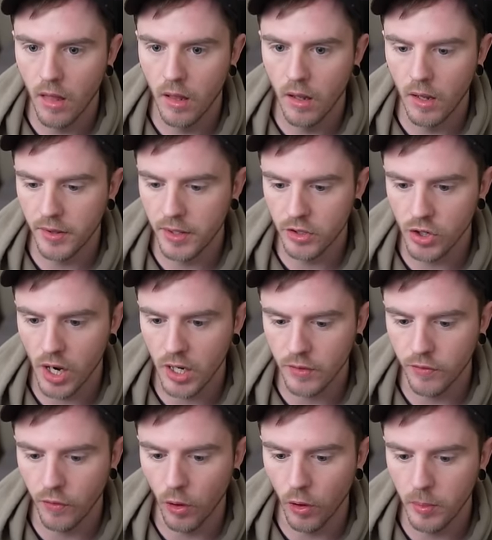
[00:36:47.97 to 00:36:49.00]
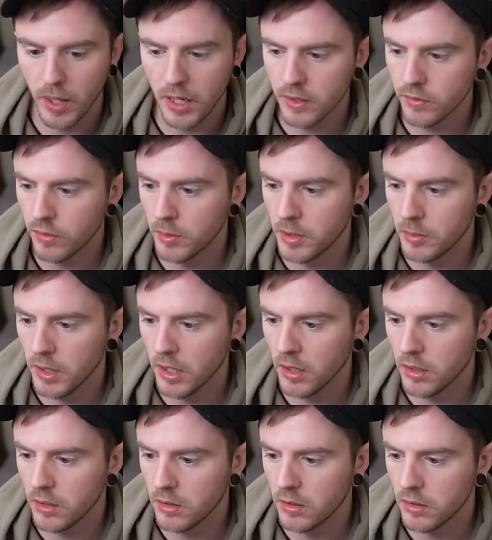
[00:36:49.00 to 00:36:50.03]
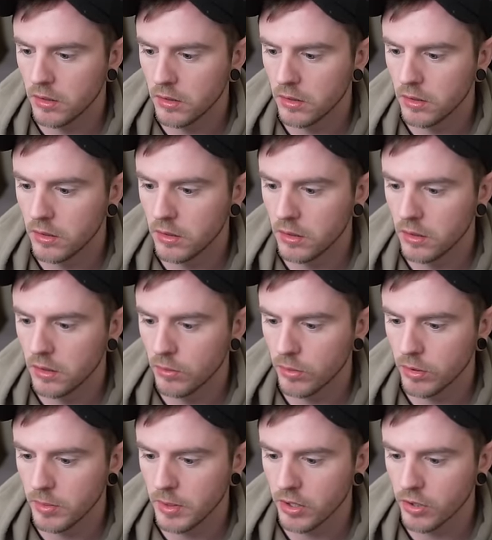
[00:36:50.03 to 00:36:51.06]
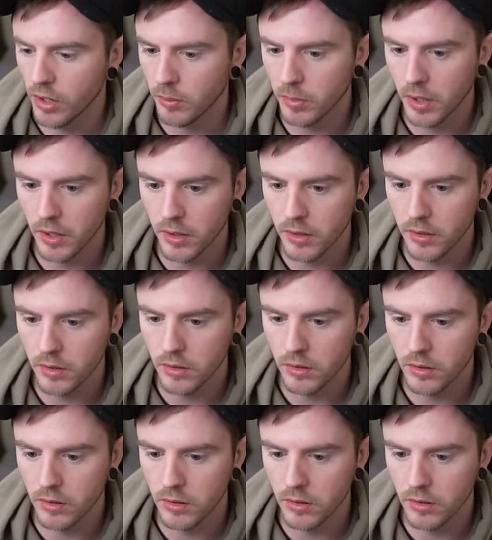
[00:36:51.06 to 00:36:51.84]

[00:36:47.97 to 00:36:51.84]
I think jack's 4-bets from him a lot. What do you mean check back here?